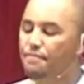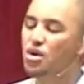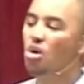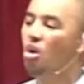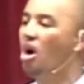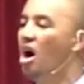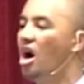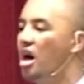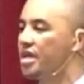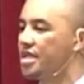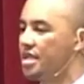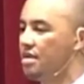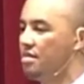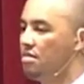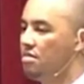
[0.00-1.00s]
pure
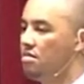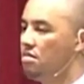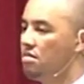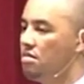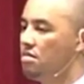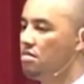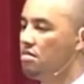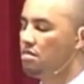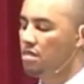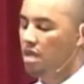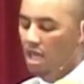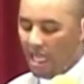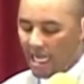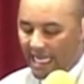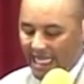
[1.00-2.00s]
heart,
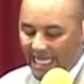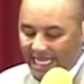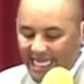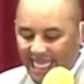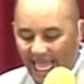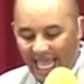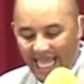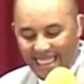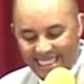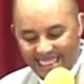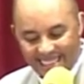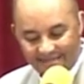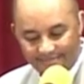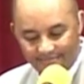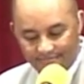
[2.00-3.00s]
clean hands
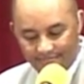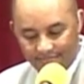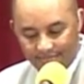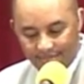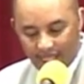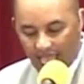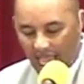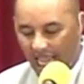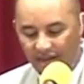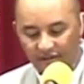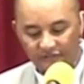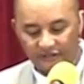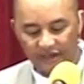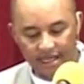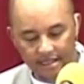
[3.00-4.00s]
and
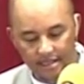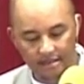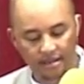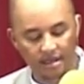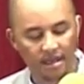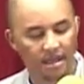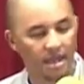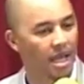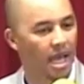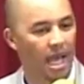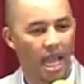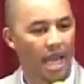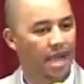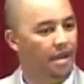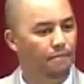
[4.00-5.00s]
feet,
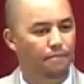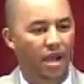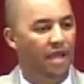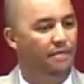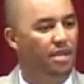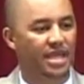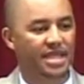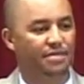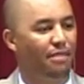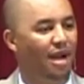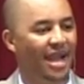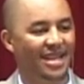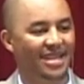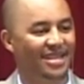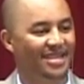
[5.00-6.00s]
and a blameless
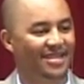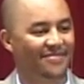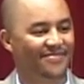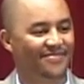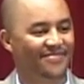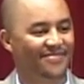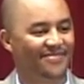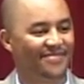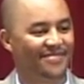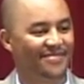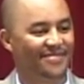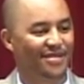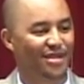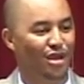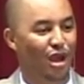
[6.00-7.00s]
mind.
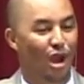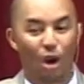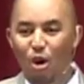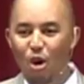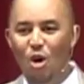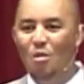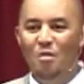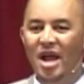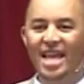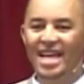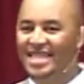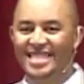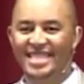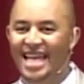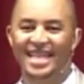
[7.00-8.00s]
Who may
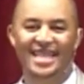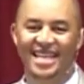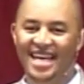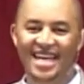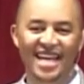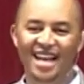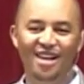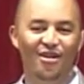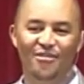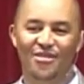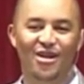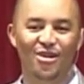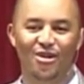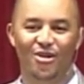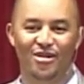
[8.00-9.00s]
ascend the hill of
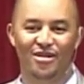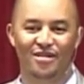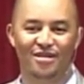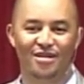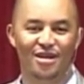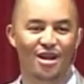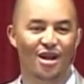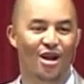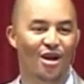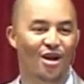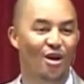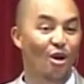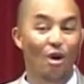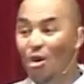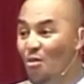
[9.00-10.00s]
the Lord?
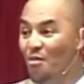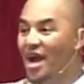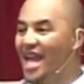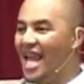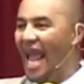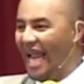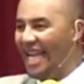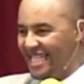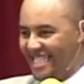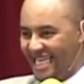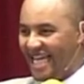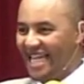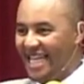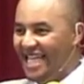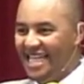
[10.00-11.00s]
Who may
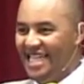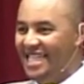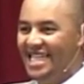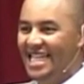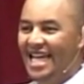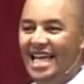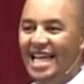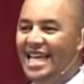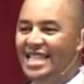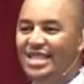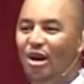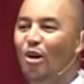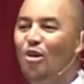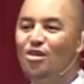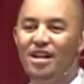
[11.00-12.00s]
enter in his
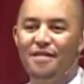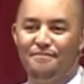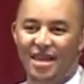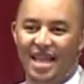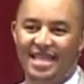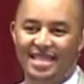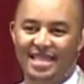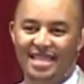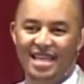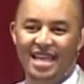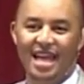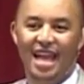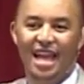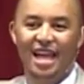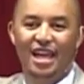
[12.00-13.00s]
holy place?
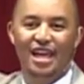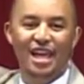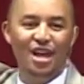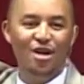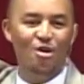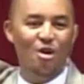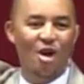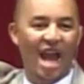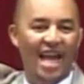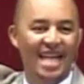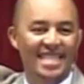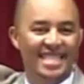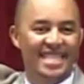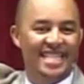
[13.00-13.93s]
He who has